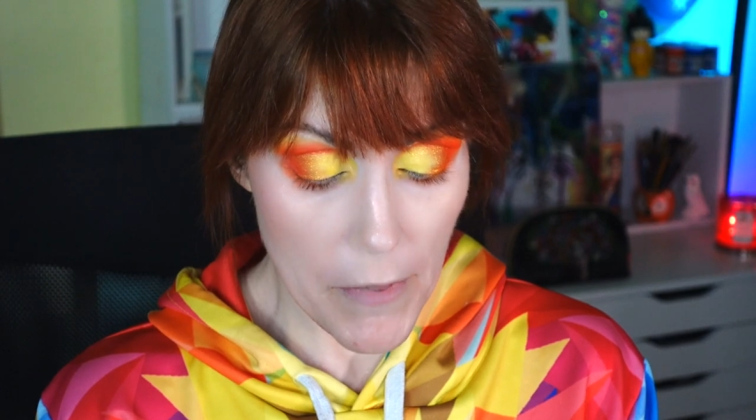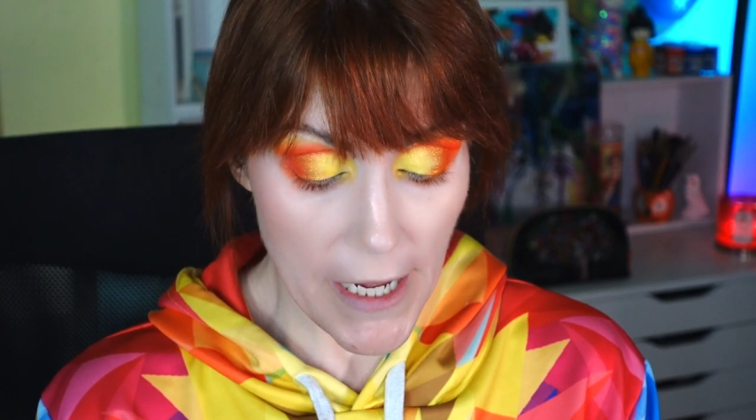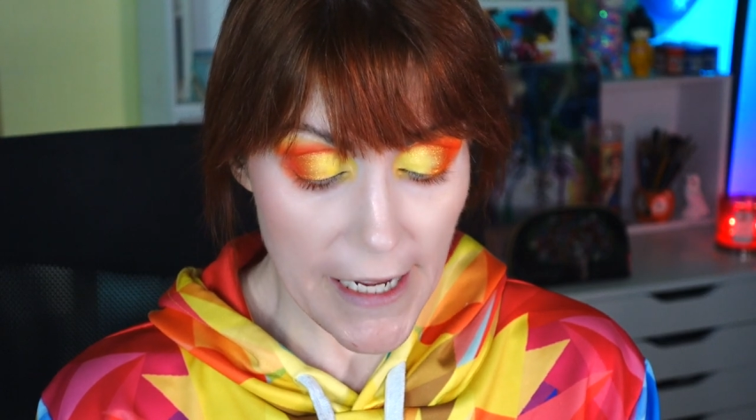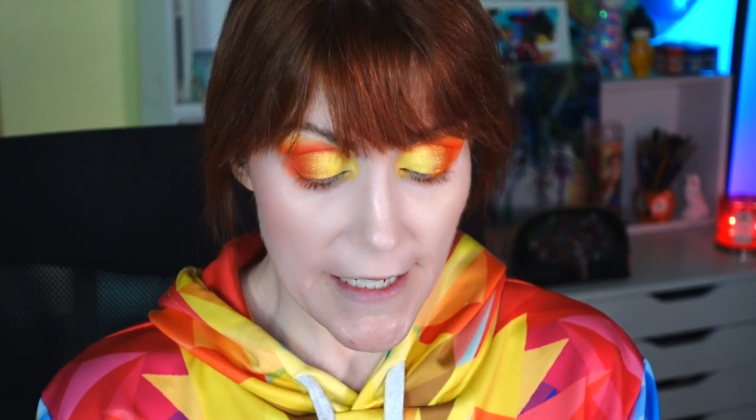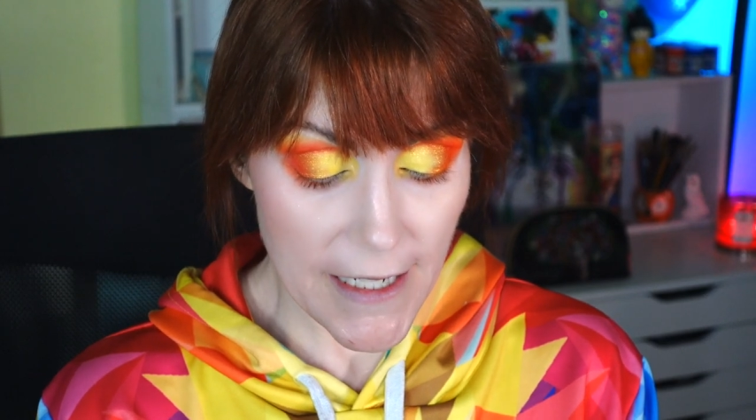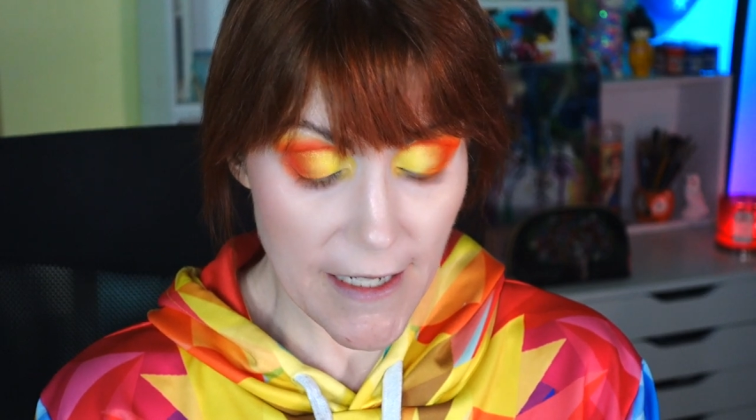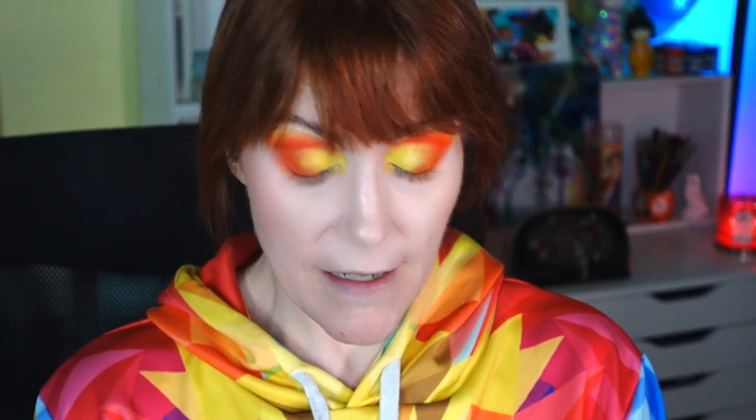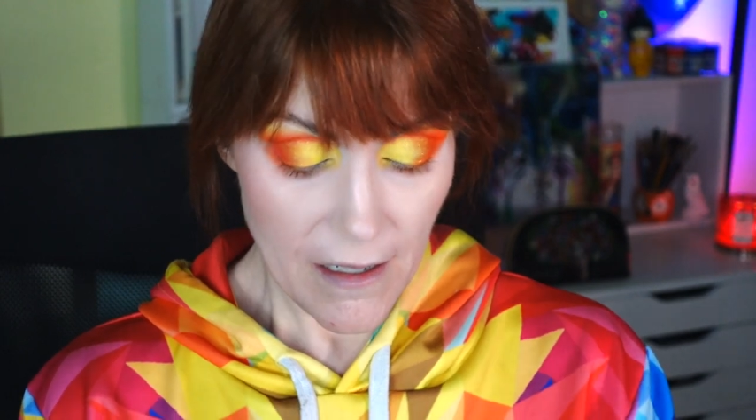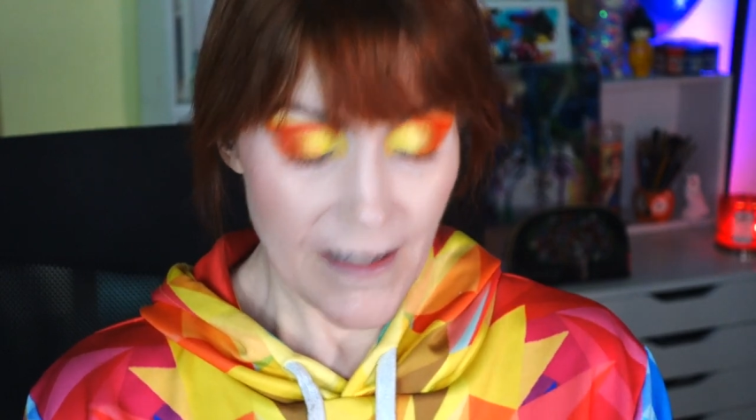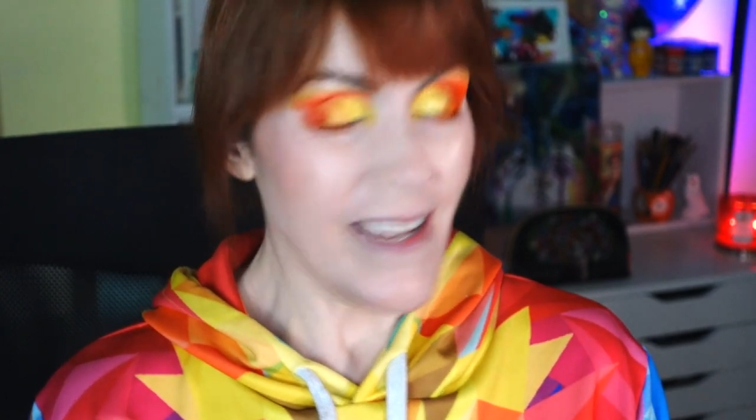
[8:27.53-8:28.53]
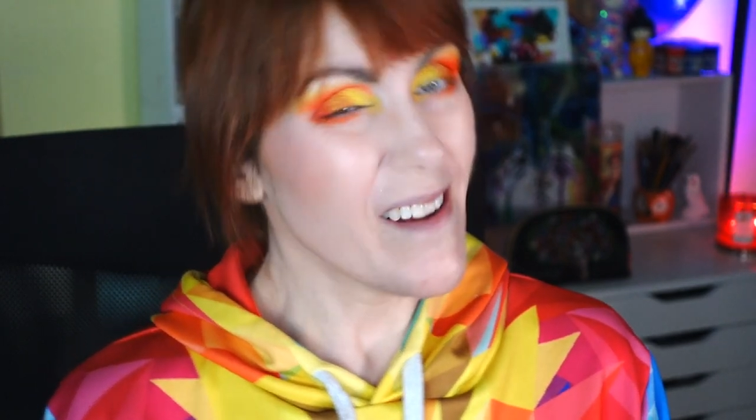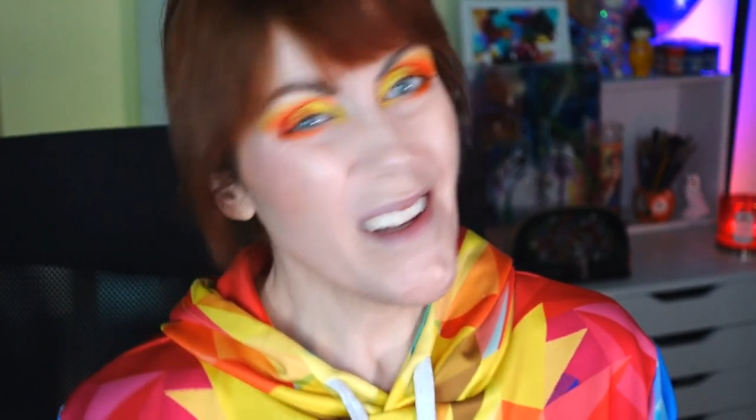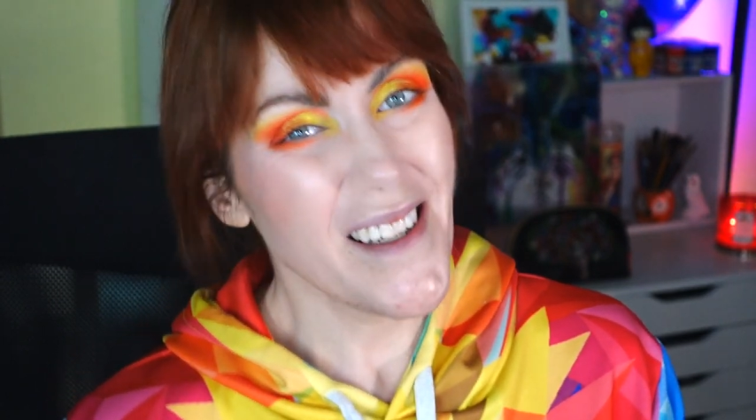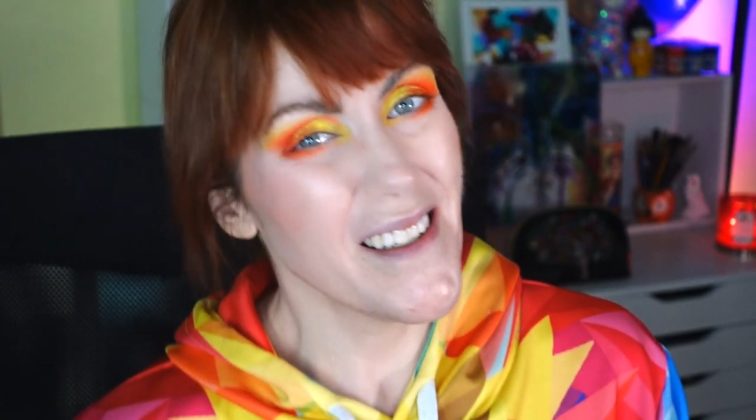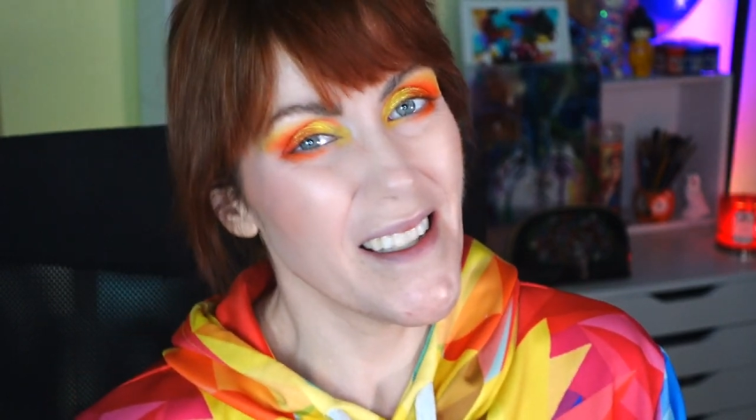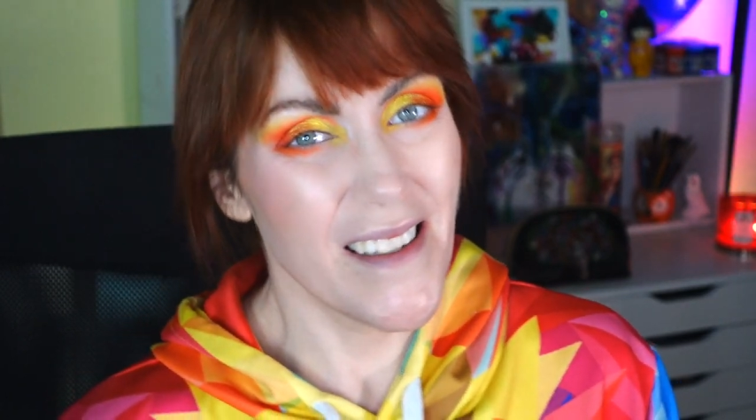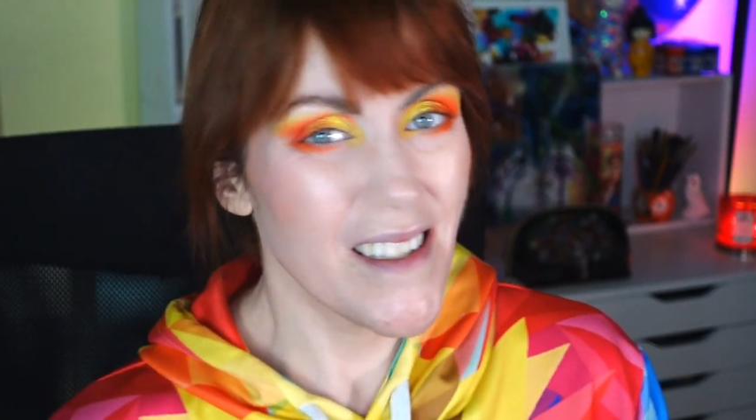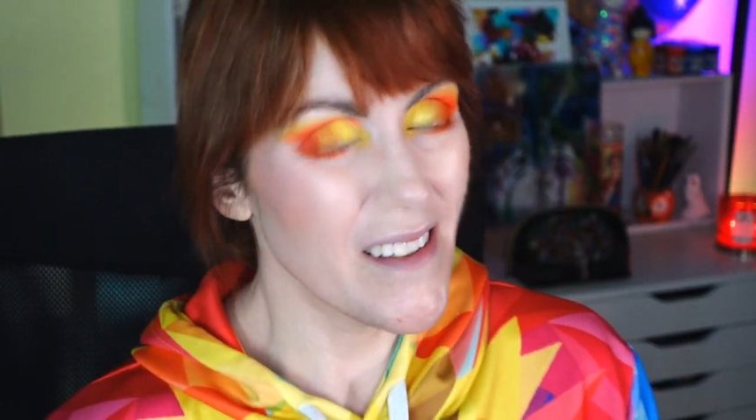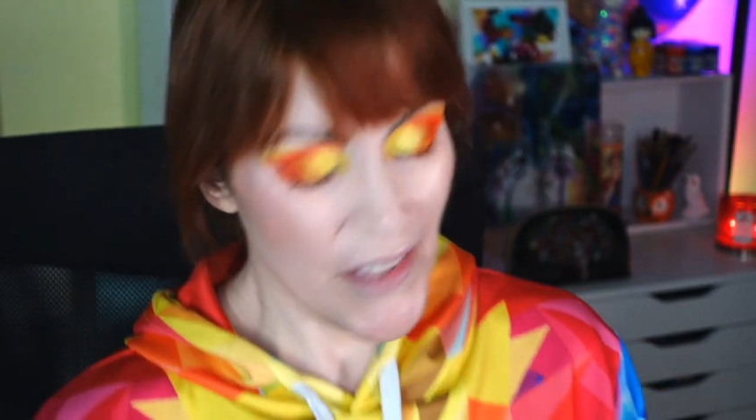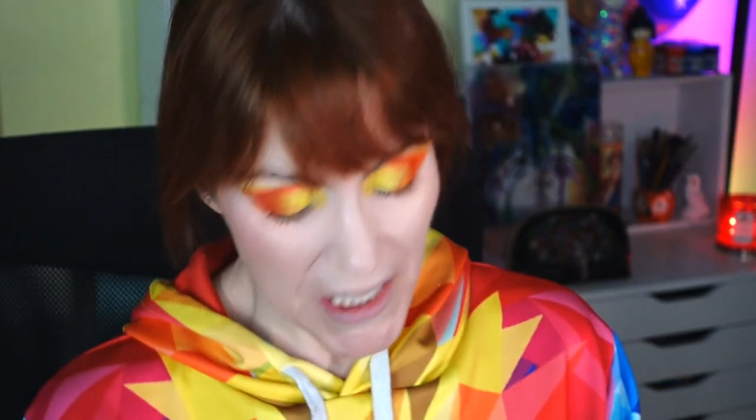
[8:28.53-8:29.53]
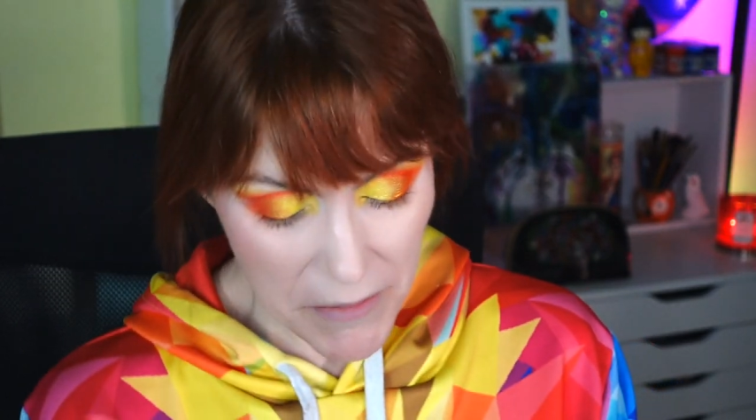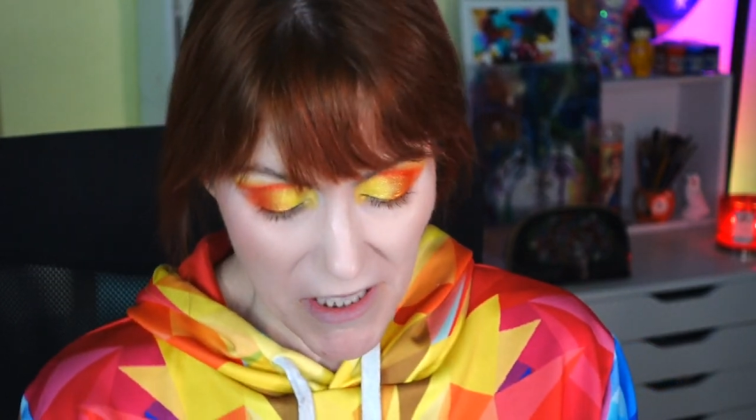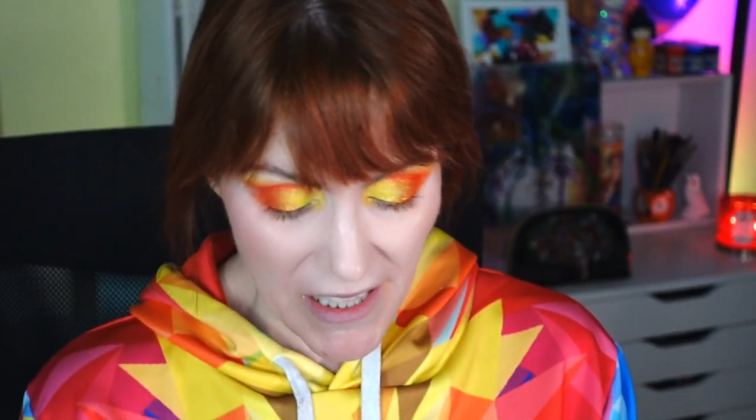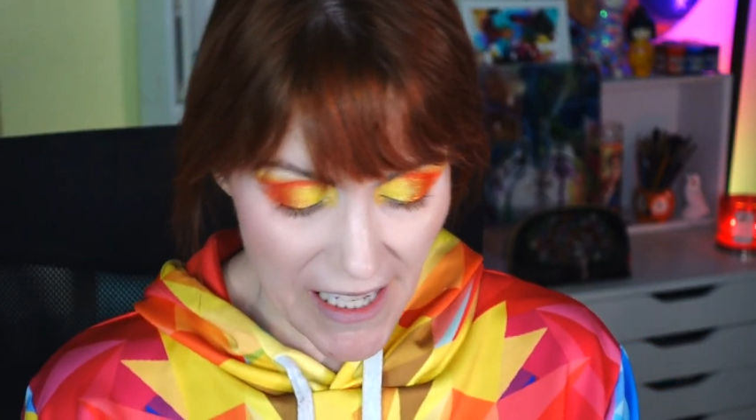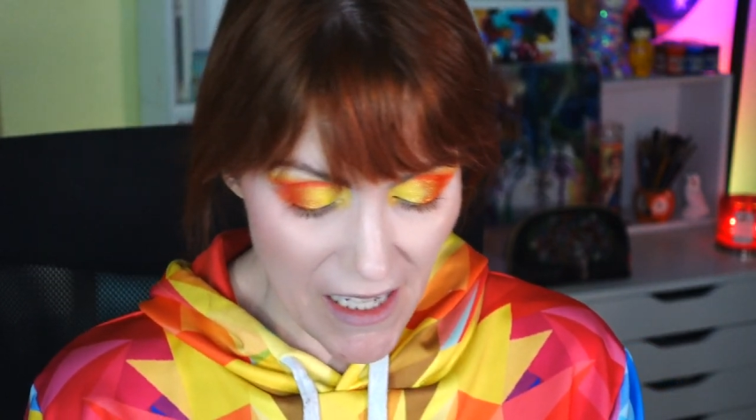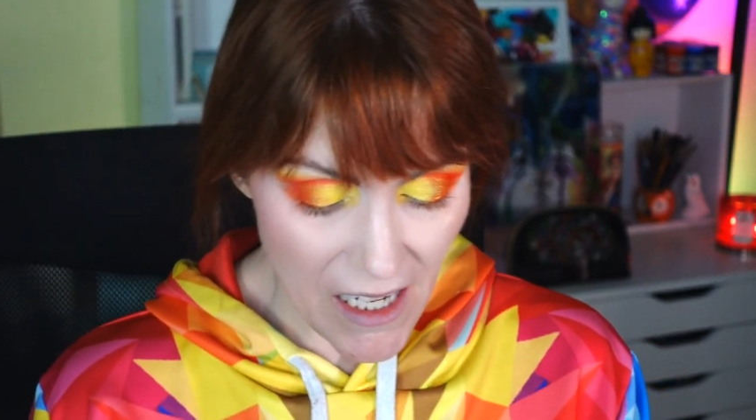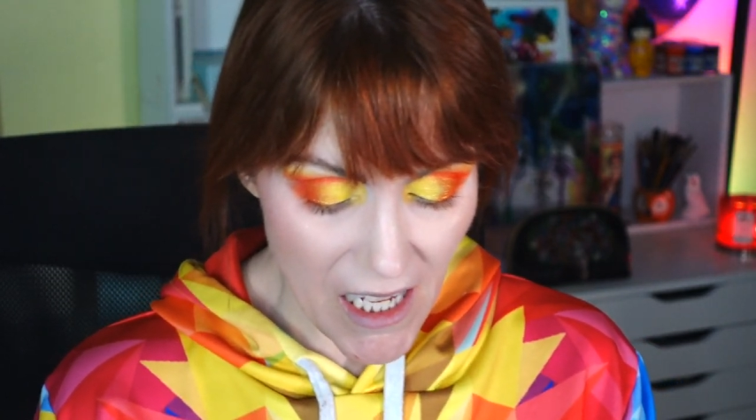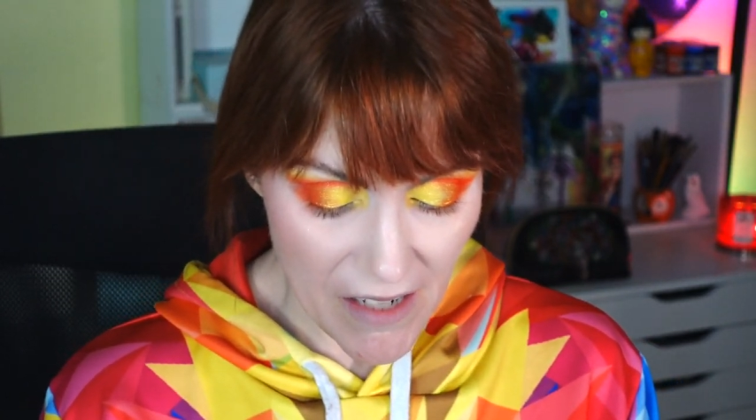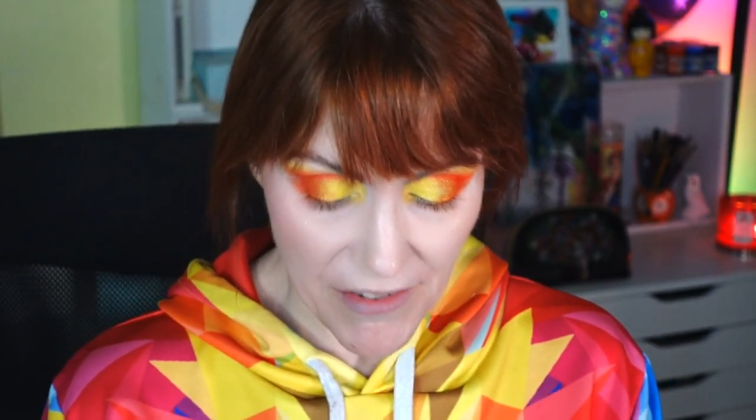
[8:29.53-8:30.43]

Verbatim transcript: but I was like, oh, I don't know if I can pull that off.